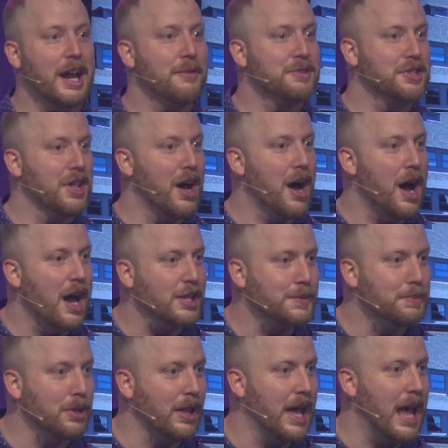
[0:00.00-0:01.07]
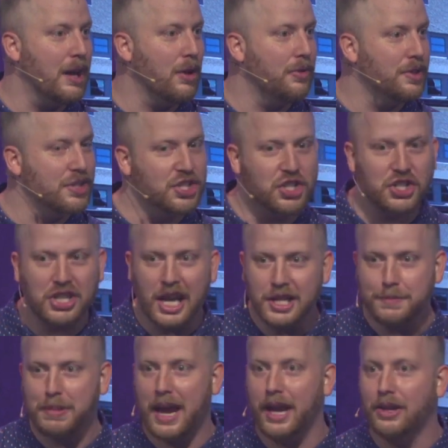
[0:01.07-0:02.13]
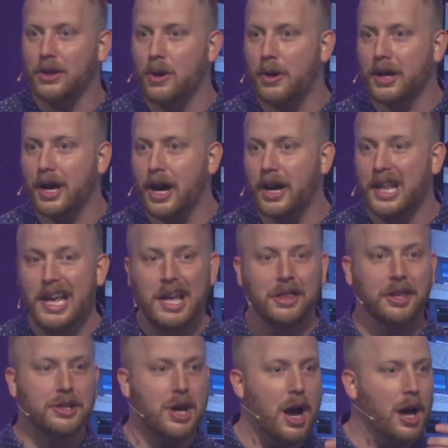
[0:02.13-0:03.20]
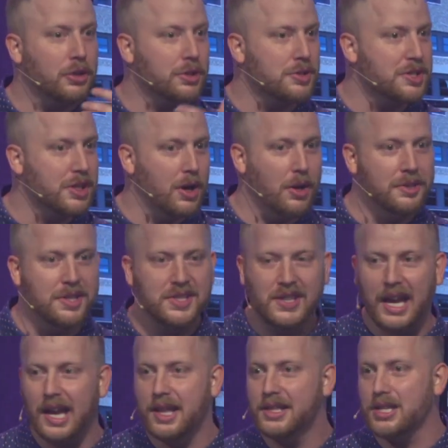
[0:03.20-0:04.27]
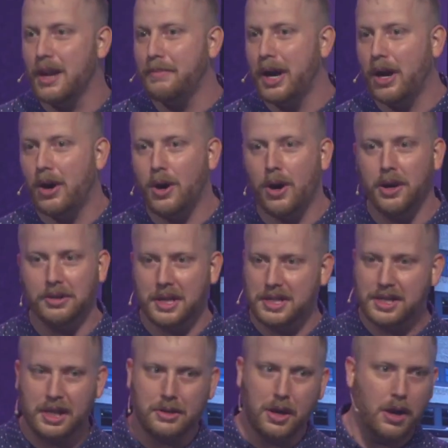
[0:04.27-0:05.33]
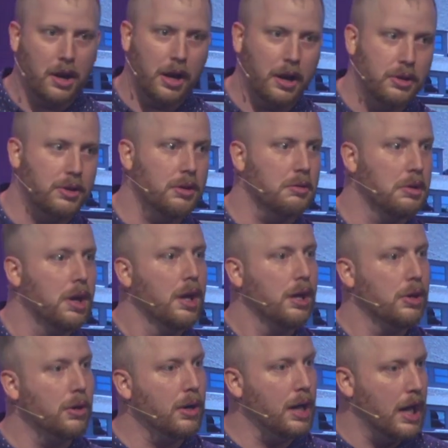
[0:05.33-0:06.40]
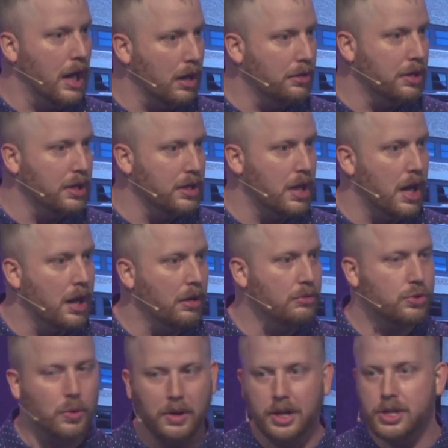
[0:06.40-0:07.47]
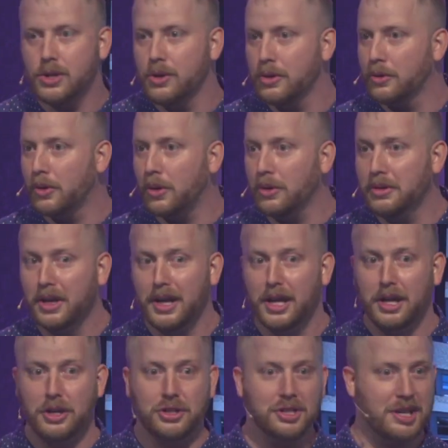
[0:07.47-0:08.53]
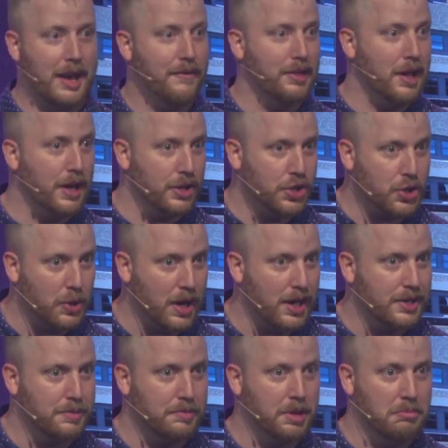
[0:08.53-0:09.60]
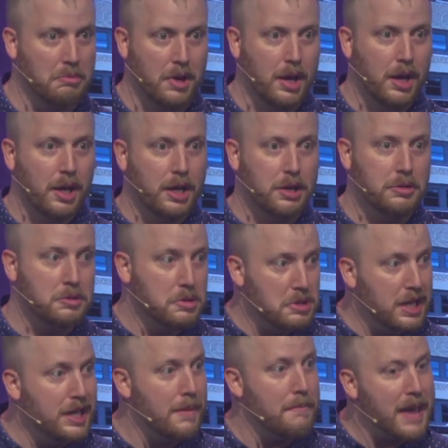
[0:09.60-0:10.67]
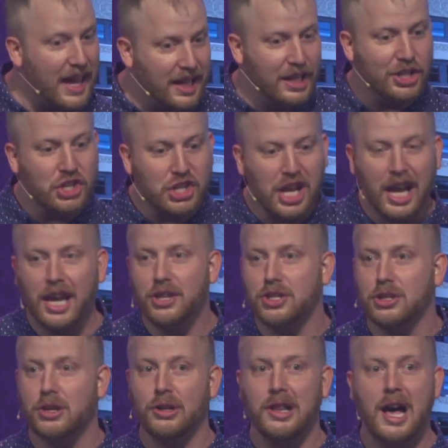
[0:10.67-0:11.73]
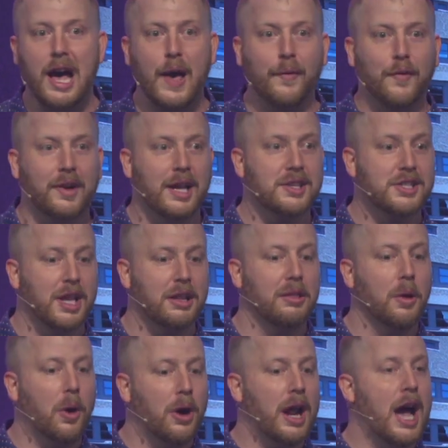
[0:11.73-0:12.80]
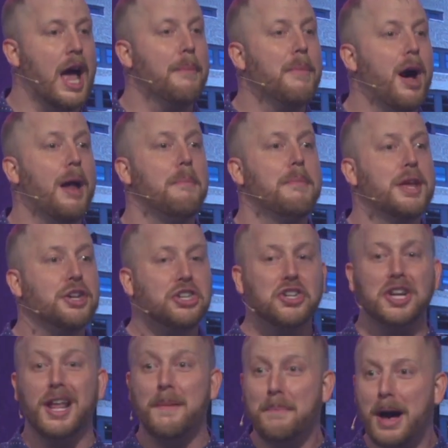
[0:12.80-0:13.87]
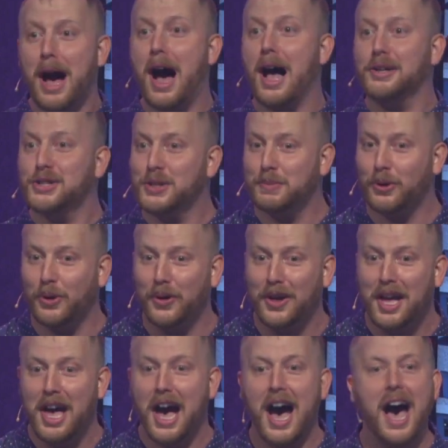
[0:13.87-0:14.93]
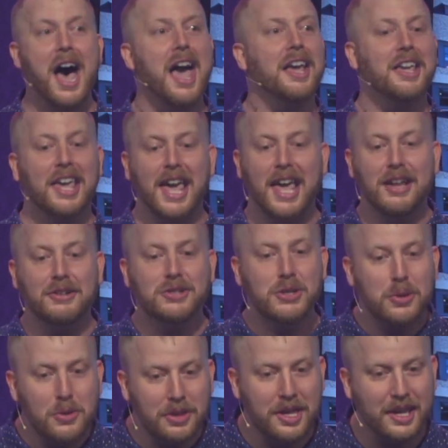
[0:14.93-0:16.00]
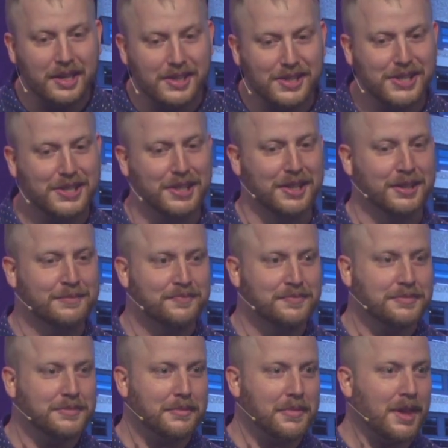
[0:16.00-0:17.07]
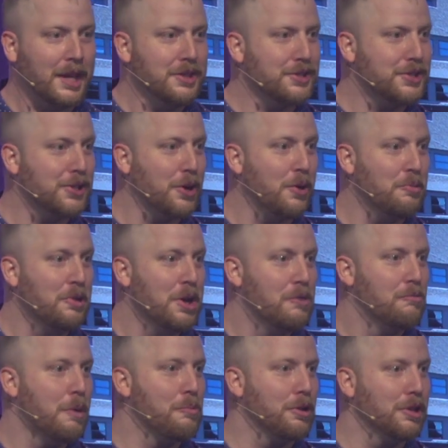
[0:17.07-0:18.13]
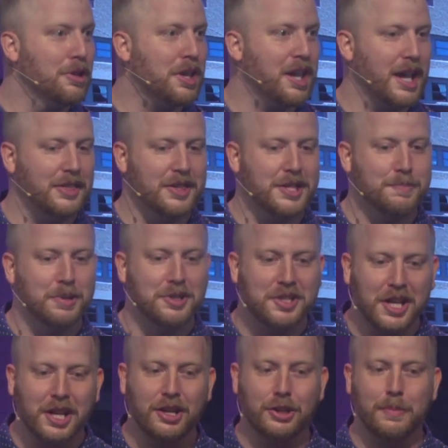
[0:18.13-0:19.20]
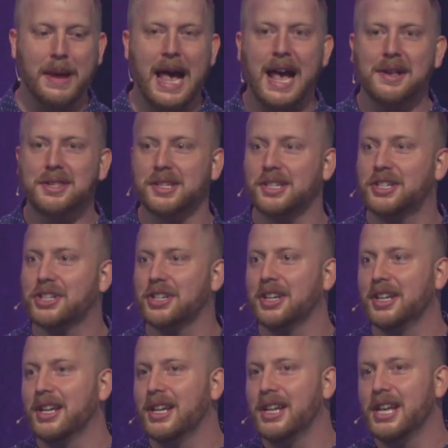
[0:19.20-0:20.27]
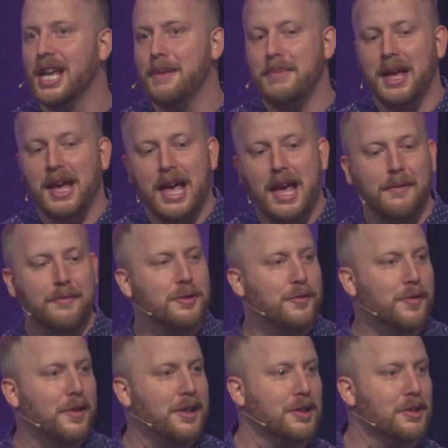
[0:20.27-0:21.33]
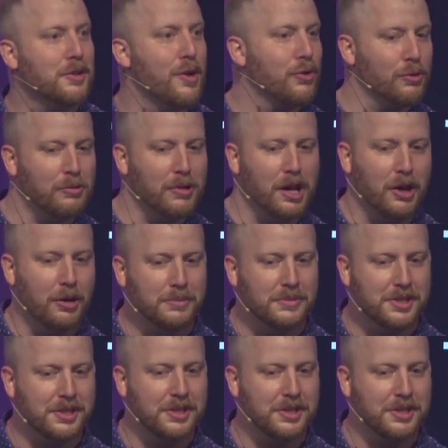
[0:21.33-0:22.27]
was in the hospital. I had all this chest pain going on. The doctors did all these scans on my heart and they said, No, no, you're, you're a healthy, young 22 year old. You just have a lot of stress. We, you need to make a change in your life. And I said, Lord, I'm on mission impossible. I can't do this. And so when we're looking at this particular passage, it may have you feeling overwhelmed